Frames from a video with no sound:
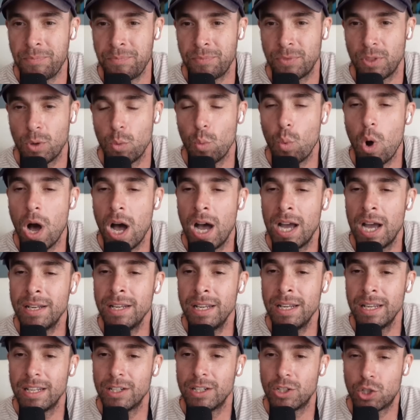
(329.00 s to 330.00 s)
Juan
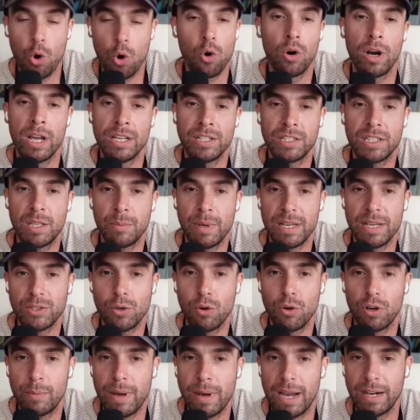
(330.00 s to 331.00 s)
Torres is the best
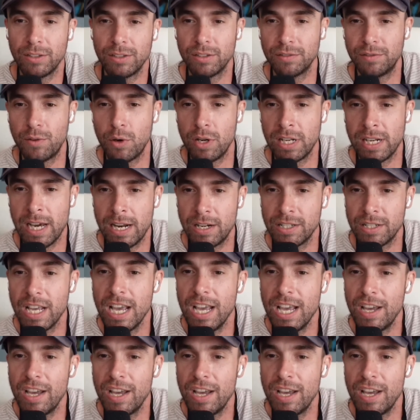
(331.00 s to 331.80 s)
quarterback on the 49ers.